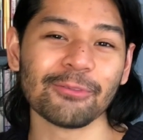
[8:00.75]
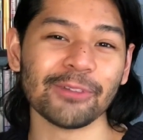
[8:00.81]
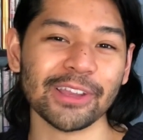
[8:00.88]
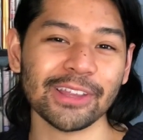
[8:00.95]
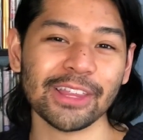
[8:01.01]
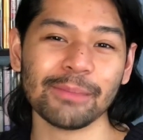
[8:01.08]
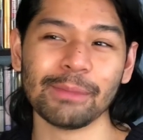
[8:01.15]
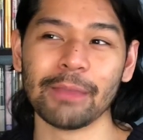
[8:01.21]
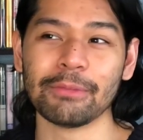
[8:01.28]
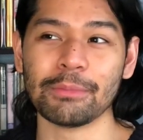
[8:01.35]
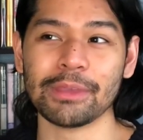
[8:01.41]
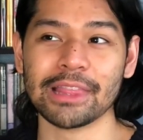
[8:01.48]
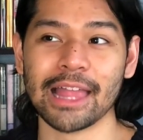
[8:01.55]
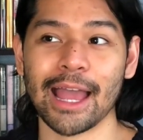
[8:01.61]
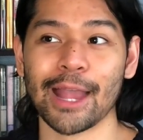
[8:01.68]
really made me
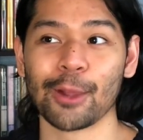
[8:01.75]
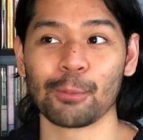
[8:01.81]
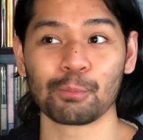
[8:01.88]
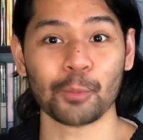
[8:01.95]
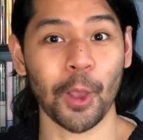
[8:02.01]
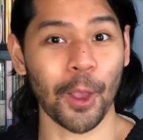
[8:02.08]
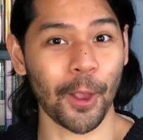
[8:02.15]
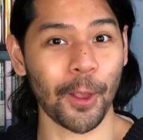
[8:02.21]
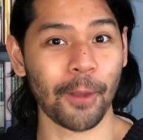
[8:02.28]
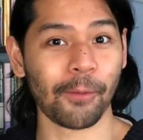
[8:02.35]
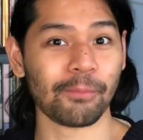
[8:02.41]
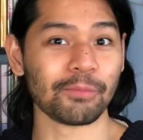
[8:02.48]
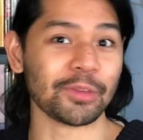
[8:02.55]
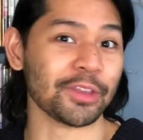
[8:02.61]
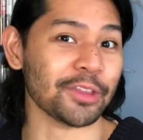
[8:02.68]
be like,
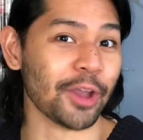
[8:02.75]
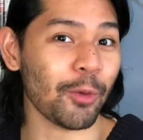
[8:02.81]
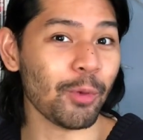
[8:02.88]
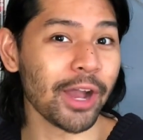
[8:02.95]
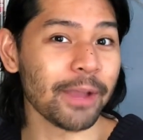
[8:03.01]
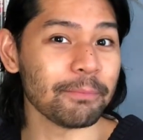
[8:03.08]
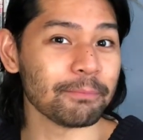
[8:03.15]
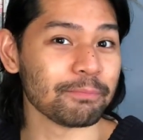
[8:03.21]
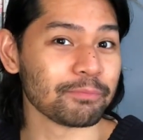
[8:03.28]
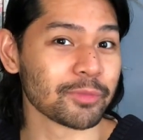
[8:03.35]
you know what?